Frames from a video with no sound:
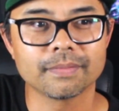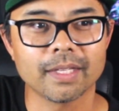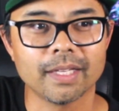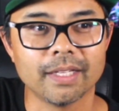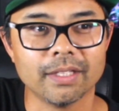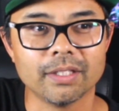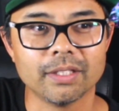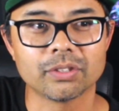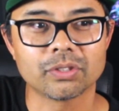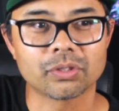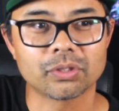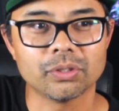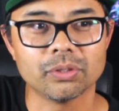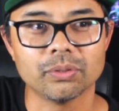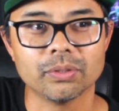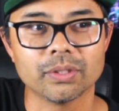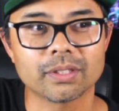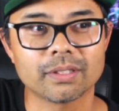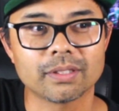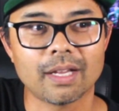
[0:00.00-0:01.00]
And it is
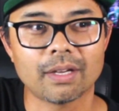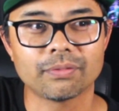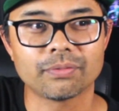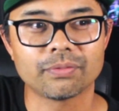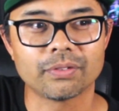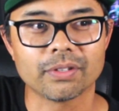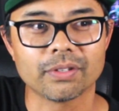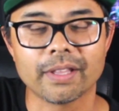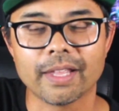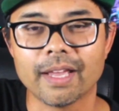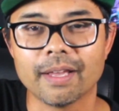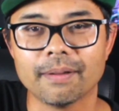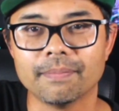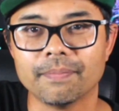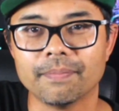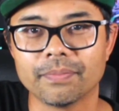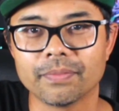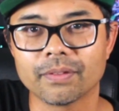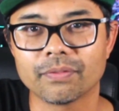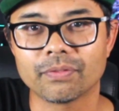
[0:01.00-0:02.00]
true. It's not for
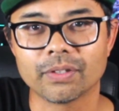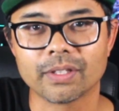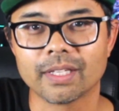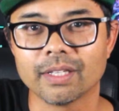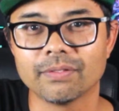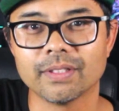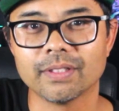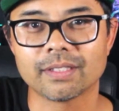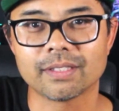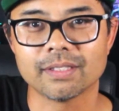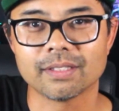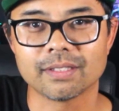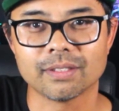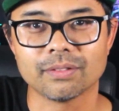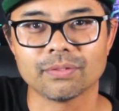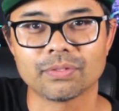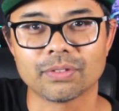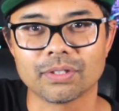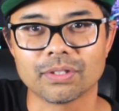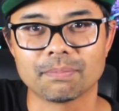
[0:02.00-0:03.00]
them. Forgiveness
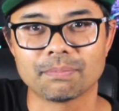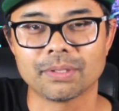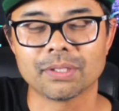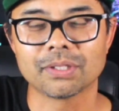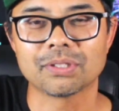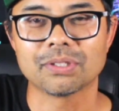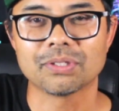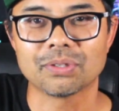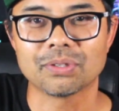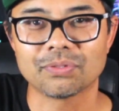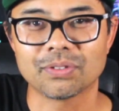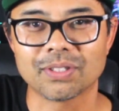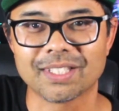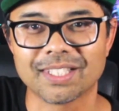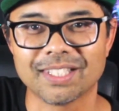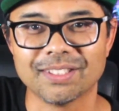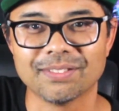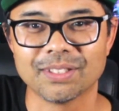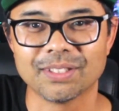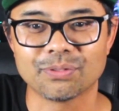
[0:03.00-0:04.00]
isn't for the person you're
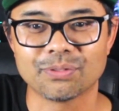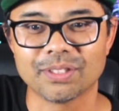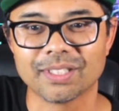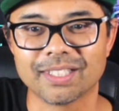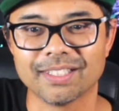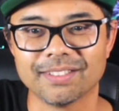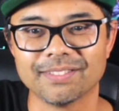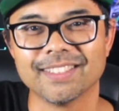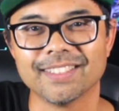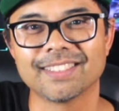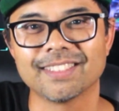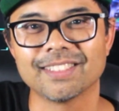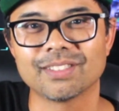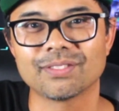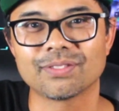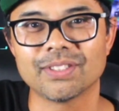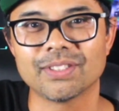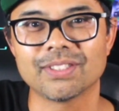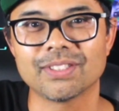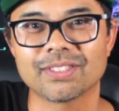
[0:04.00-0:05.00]
forgiving. Forgiveness
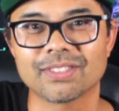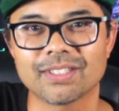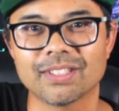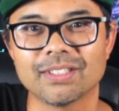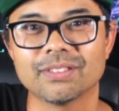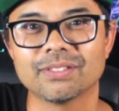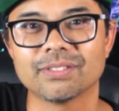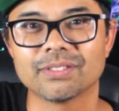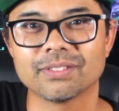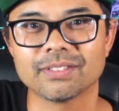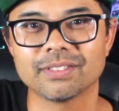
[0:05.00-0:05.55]
is for yourself.